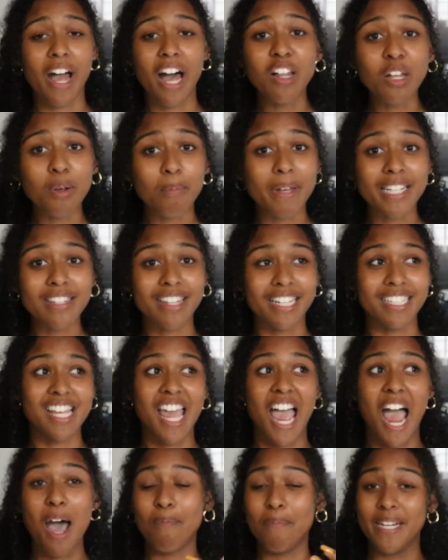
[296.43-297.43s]
element that's
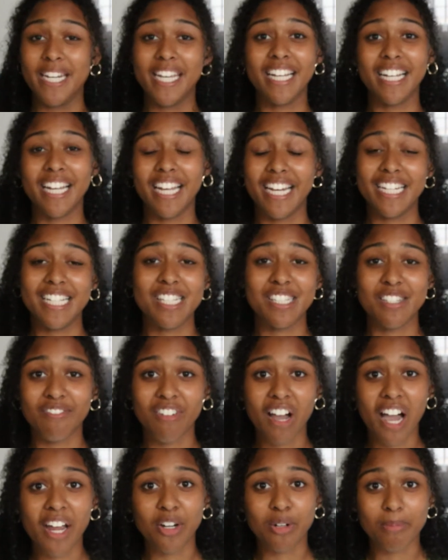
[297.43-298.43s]
happening in his
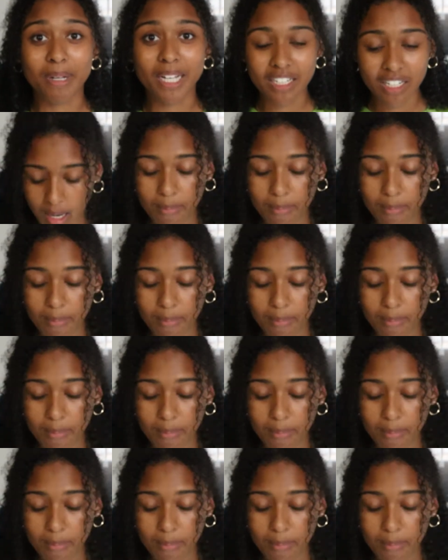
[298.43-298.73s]
environment.